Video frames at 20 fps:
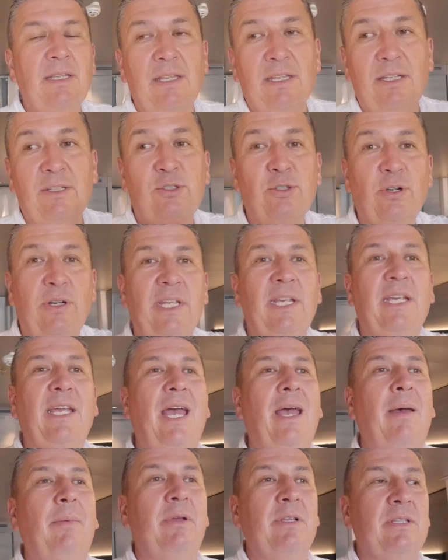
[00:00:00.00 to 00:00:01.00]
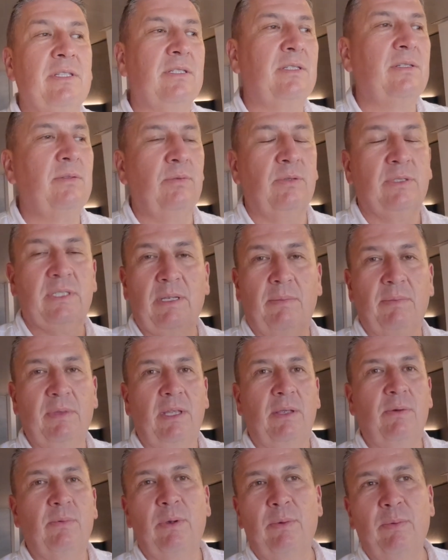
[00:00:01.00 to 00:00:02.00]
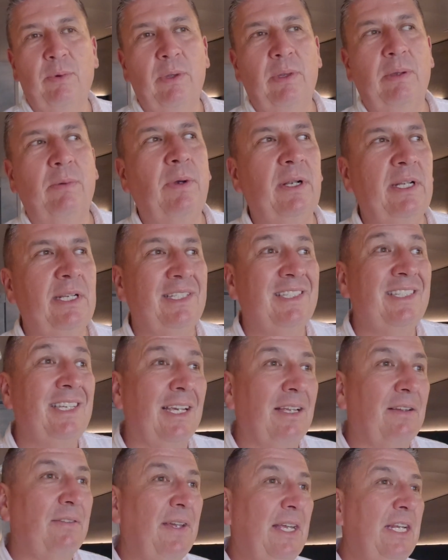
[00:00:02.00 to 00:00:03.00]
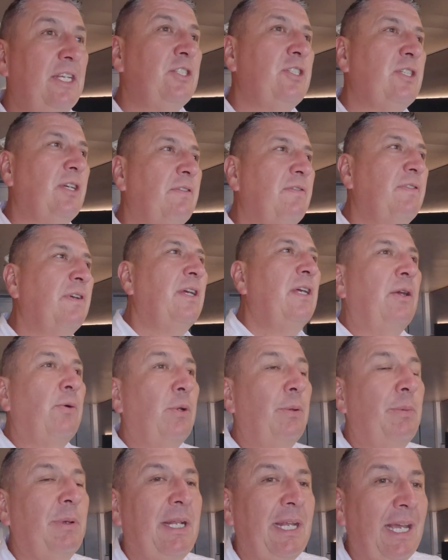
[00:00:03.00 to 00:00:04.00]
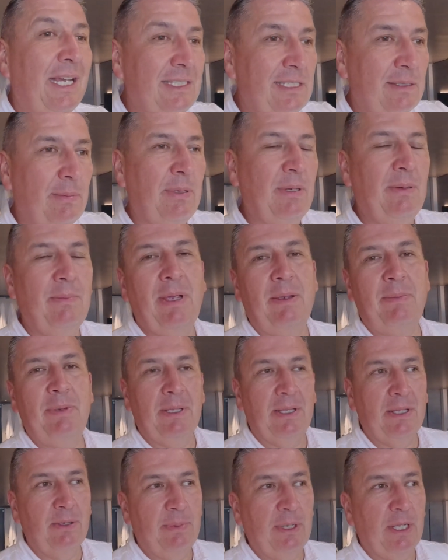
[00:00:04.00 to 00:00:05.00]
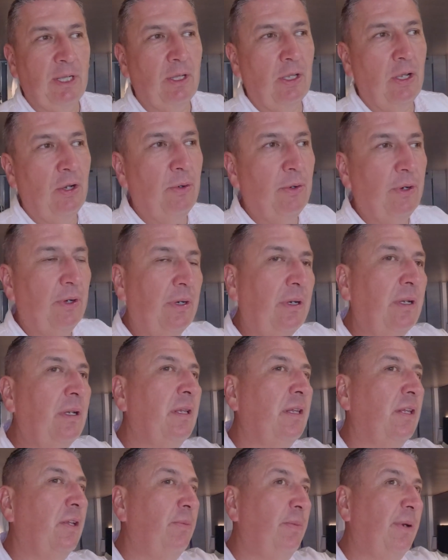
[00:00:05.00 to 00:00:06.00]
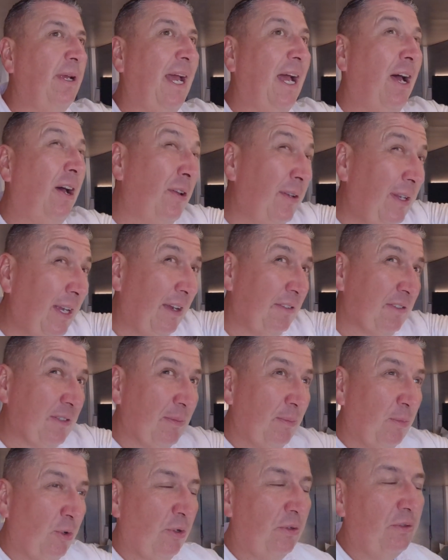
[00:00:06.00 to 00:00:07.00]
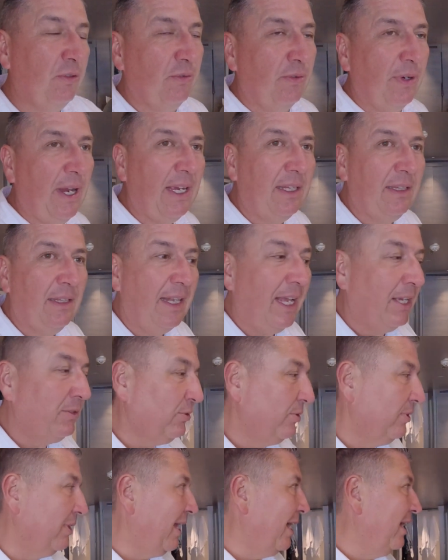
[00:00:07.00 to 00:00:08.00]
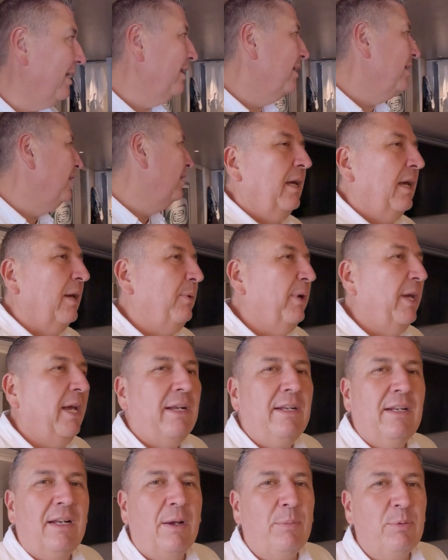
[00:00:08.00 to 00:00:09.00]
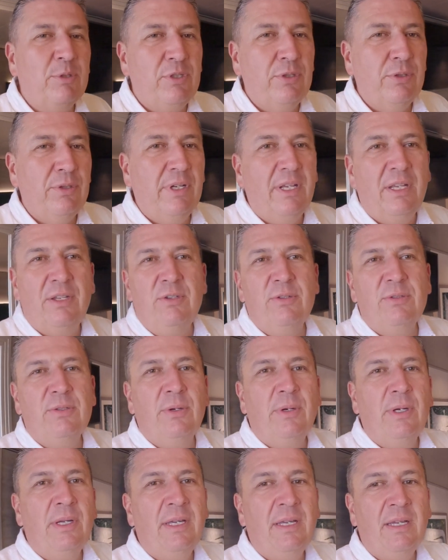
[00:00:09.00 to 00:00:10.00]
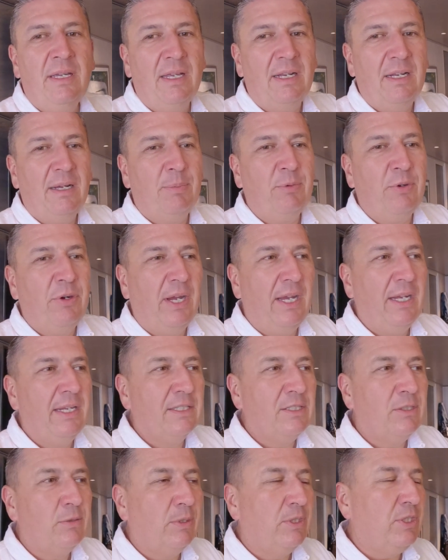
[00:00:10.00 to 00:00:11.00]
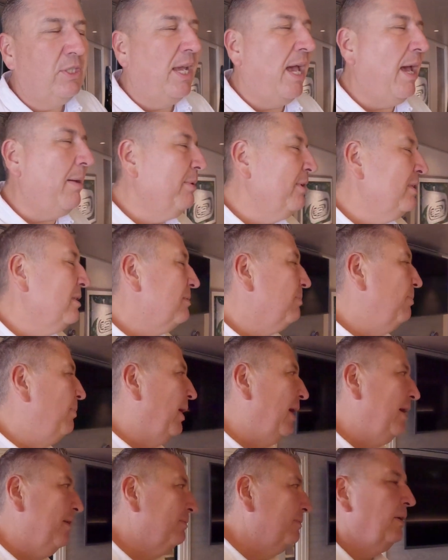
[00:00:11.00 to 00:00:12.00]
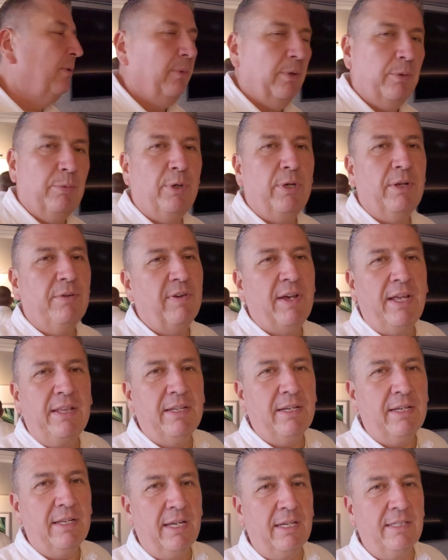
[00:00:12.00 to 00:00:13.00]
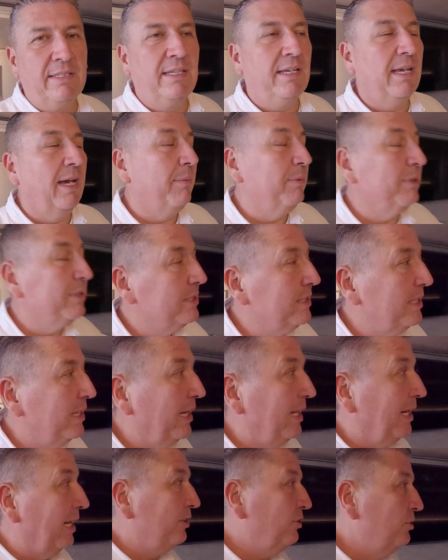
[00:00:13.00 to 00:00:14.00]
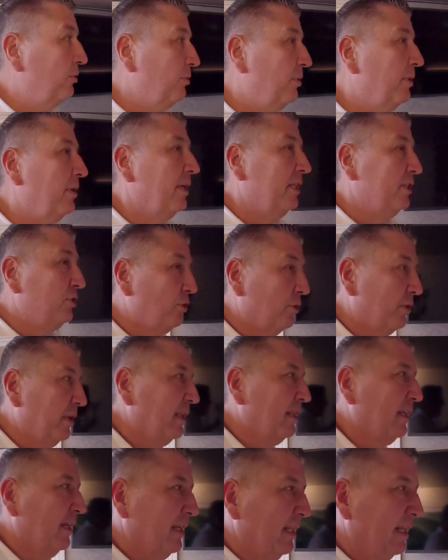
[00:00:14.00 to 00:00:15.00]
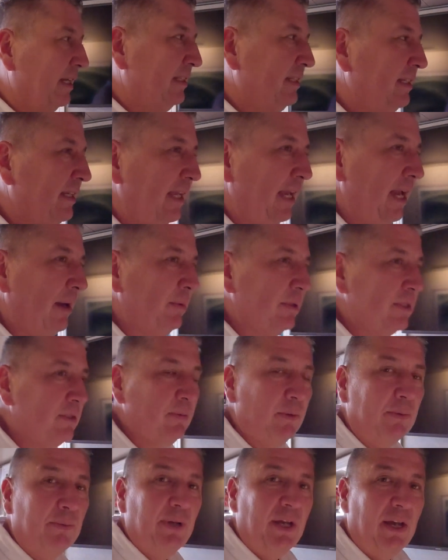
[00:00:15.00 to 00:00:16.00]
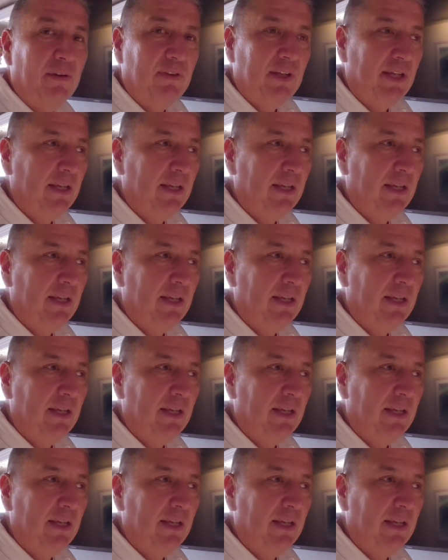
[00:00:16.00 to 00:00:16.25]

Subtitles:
the adjoining cabins was something that we really wanted to take advantage of. It would have been nice to be maybe a little bit lower, a little bit out, have some more direct natural light. And we had an opportunity to do an upgrade and switch cabins, but we wouldn't have had the connecting cabins. And I do enjoy the connecting cabins when we have the